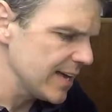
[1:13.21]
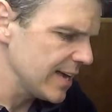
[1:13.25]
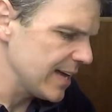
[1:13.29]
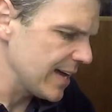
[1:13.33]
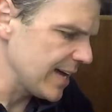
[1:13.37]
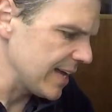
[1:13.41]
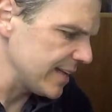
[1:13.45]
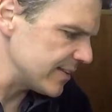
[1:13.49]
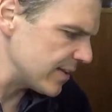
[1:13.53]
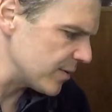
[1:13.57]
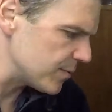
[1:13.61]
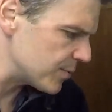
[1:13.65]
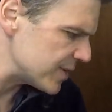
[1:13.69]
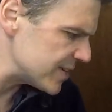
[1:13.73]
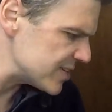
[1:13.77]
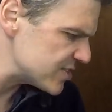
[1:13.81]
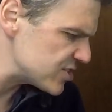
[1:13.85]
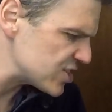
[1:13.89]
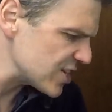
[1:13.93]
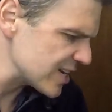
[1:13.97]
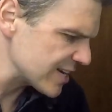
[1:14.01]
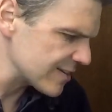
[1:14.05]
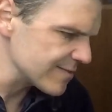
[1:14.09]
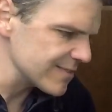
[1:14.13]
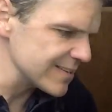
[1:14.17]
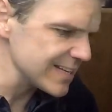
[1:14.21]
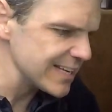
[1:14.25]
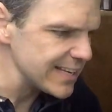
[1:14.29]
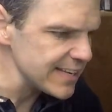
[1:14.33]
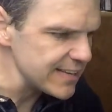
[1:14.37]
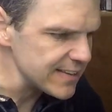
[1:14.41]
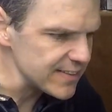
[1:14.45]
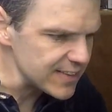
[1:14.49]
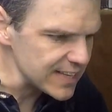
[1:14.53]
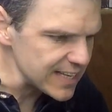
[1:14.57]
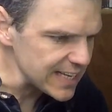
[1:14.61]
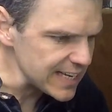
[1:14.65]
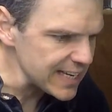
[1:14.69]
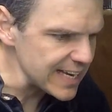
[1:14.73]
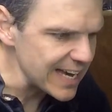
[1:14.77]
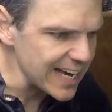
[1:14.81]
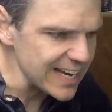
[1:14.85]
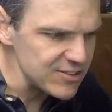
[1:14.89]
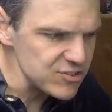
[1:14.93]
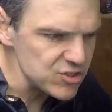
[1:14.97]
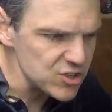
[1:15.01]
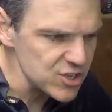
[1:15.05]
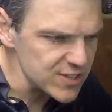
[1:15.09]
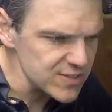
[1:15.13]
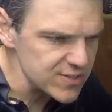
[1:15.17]
and they were generally the
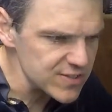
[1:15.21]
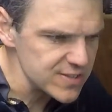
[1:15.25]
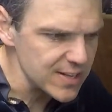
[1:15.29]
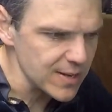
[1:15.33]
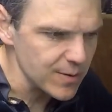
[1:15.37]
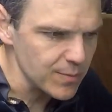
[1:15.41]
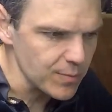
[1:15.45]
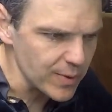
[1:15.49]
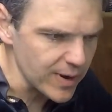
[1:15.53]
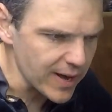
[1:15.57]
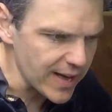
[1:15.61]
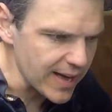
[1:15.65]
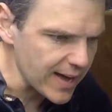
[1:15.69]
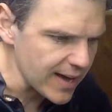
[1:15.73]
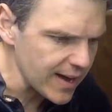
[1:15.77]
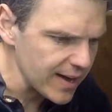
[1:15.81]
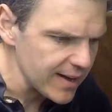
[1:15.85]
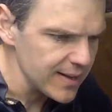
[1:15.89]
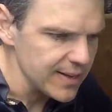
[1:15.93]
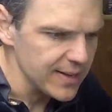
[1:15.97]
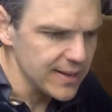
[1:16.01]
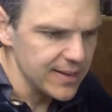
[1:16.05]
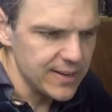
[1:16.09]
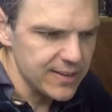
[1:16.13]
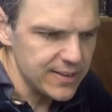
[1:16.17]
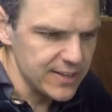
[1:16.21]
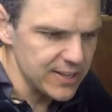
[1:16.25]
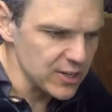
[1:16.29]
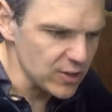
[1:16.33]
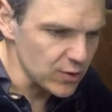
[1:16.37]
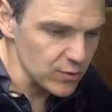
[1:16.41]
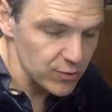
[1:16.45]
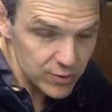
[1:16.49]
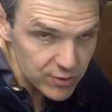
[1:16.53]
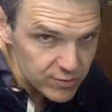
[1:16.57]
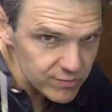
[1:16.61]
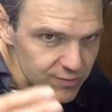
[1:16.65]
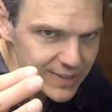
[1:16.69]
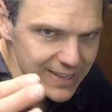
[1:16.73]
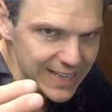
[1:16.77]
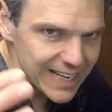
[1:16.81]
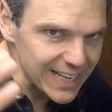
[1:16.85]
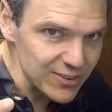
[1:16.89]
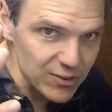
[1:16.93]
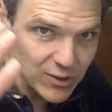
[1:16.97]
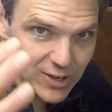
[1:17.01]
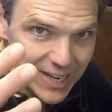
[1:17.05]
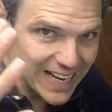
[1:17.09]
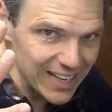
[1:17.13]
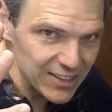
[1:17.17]
engines that were, you know, the
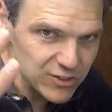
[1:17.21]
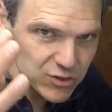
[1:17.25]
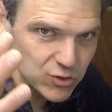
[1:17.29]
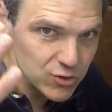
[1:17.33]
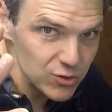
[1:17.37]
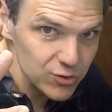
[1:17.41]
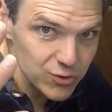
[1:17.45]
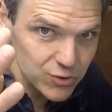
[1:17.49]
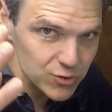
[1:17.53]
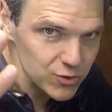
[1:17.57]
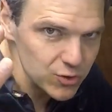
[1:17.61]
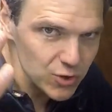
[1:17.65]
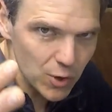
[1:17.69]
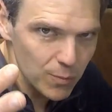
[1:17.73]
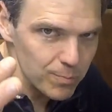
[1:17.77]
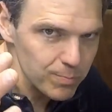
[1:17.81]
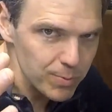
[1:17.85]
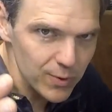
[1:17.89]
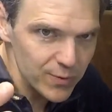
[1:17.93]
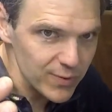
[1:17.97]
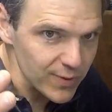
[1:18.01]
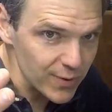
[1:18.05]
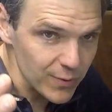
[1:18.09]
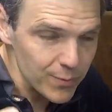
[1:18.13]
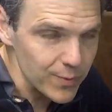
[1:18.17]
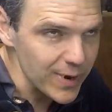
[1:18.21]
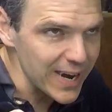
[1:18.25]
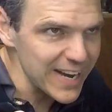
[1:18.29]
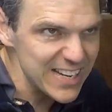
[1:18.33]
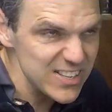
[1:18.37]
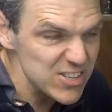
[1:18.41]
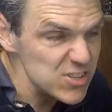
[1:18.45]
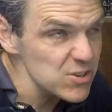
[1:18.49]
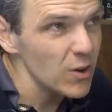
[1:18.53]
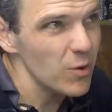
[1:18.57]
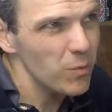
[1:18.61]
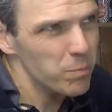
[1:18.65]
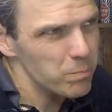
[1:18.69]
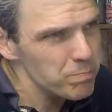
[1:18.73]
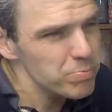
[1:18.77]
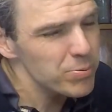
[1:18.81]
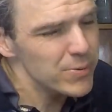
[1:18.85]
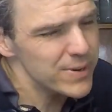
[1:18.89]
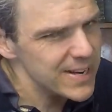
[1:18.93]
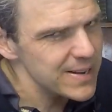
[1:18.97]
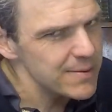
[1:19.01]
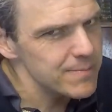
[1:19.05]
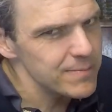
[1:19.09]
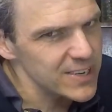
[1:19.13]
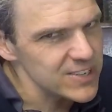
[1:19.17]
kind of like top of the range or
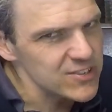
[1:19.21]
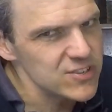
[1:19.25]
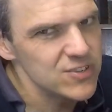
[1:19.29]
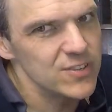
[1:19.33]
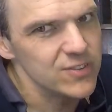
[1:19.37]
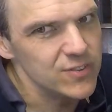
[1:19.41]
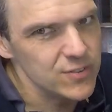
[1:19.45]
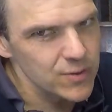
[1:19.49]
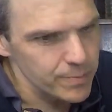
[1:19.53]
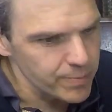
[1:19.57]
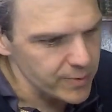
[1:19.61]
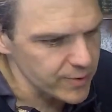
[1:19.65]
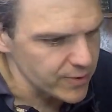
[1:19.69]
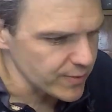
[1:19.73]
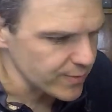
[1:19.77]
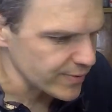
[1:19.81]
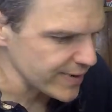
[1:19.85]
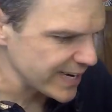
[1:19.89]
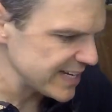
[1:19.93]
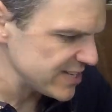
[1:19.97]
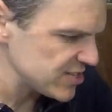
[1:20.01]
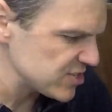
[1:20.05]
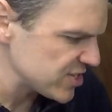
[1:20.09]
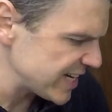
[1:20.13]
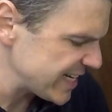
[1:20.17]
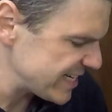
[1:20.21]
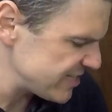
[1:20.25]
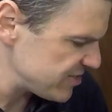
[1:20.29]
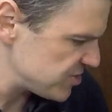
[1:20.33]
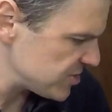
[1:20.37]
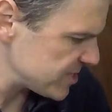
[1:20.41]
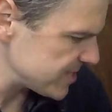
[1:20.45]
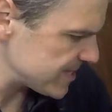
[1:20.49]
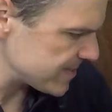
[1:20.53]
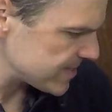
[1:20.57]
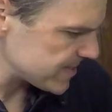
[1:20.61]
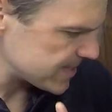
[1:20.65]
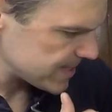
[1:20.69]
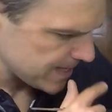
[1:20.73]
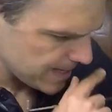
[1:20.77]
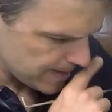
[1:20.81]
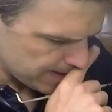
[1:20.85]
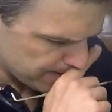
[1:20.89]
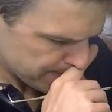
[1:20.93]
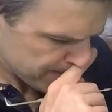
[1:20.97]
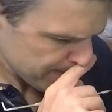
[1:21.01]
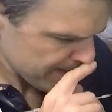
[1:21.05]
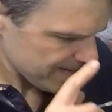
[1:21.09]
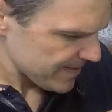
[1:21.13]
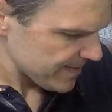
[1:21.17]
pretty much the top of the range engines.
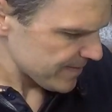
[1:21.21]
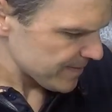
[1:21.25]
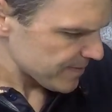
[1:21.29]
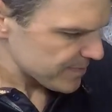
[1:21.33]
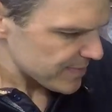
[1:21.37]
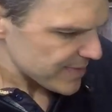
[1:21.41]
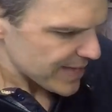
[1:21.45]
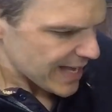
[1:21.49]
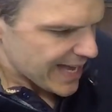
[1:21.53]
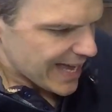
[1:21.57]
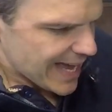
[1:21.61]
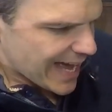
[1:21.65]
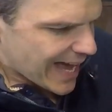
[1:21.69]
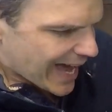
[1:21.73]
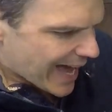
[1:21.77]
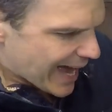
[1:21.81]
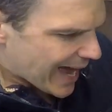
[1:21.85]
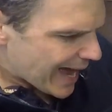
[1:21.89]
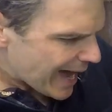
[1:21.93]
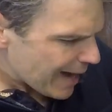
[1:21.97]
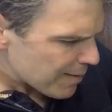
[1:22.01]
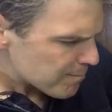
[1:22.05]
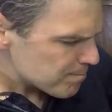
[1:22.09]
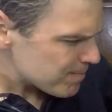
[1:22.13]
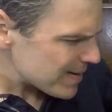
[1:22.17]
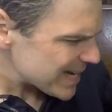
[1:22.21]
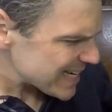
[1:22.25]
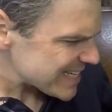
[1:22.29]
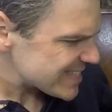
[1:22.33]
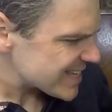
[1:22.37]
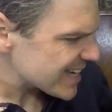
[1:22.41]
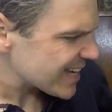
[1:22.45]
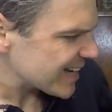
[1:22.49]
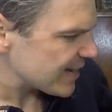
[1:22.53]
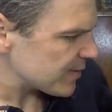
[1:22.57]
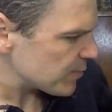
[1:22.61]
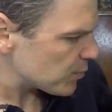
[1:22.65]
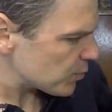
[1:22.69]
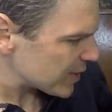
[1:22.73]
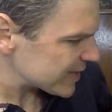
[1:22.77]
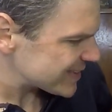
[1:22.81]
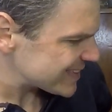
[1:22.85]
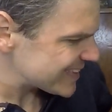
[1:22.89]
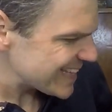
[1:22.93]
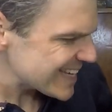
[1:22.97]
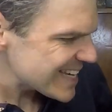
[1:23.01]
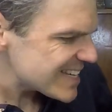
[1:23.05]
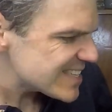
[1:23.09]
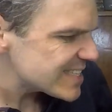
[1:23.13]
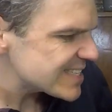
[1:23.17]
And basically what
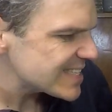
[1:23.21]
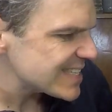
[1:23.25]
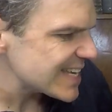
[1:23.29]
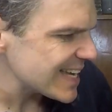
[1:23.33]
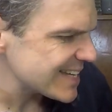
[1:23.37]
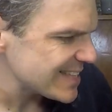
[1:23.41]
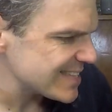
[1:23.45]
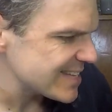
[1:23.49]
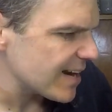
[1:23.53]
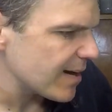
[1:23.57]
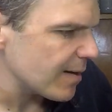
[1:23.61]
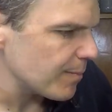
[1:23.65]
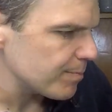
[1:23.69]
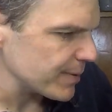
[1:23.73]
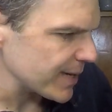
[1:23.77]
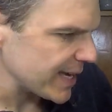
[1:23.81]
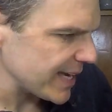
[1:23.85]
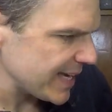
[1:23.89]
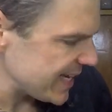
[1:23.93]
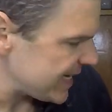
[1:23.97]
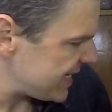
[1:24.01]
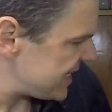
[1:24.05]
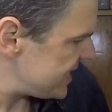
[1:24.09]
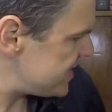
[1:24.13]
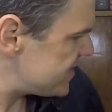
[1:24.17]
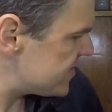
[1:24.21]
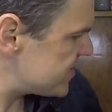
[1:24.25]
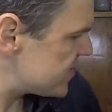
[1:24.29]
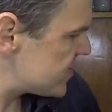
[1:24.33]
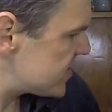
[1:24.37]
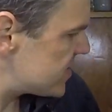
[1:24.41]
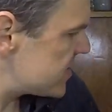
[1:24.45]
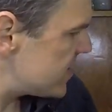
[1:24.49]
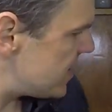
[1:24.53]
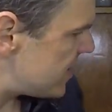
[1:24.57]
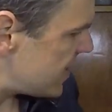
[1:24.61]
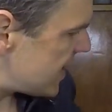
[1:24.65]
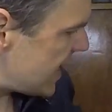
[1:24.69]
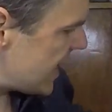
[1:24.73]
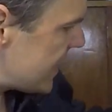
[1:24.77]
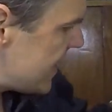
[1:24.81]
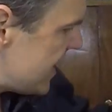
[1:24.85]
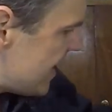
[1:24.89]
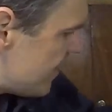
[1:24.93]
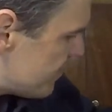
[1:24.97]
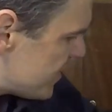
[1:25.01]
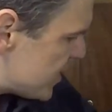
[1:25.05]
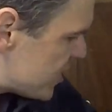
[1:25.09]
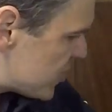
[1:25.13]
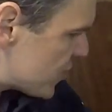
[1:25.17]
this setup is, and
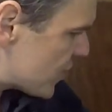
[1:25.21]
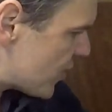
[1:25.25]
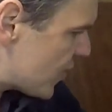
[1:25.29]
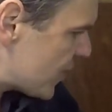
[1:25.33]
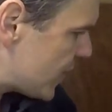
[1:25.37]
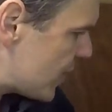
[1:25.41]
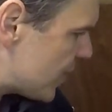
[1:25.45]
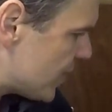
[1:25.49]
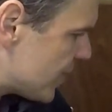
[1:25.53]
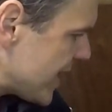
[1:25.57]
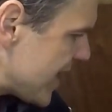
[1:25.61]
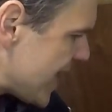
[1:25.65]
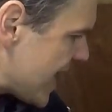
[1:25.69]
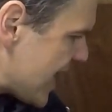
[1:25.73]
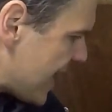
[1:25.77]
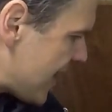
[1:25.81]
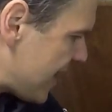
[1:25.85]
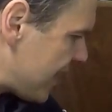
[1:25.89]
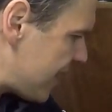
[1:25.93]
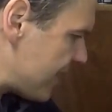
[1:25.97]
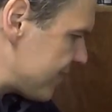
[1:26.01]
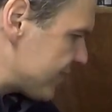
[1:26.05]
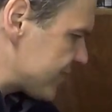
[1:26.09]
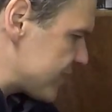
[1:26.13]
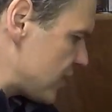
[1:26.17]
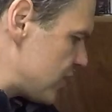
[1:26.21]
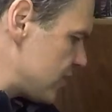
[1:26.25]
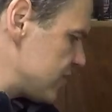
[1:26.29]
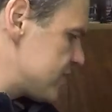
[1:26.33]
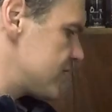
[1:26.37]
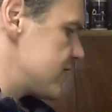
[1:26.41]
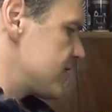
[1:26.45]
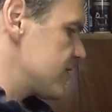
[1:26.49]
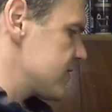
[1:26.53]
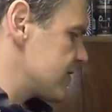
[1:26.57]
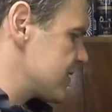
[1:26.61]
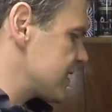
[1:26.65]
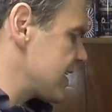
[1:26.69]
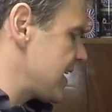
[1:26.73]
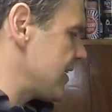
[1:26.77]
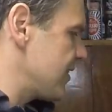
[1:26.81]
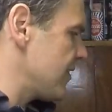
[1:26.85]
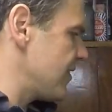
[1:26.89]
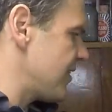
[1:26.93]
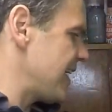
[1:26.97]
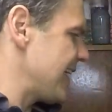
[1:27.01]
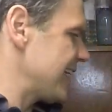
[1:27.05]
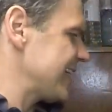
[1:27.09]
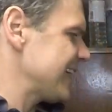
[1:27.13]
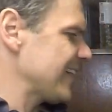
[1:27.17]
let me show you here, I've got kind of
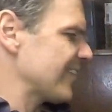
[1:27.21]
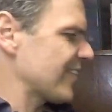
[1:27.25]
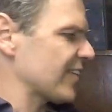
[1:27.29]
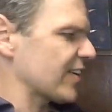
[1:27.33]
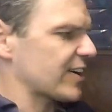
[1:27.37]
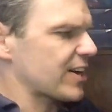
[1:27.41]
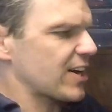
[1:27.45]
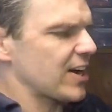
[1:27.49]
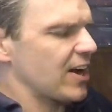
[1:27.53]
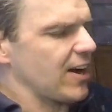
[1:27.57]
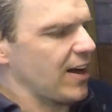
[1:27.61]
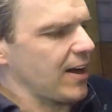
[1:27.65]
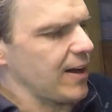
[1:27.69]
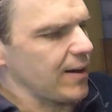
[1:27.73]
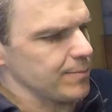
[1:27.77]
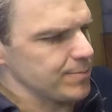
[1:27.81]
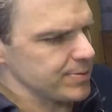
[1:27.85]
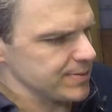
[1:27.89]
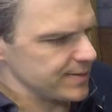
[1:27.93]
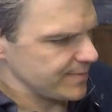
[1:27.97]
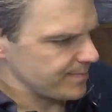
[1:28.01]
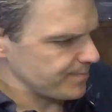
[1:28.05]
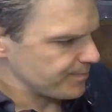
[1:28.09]
another carb.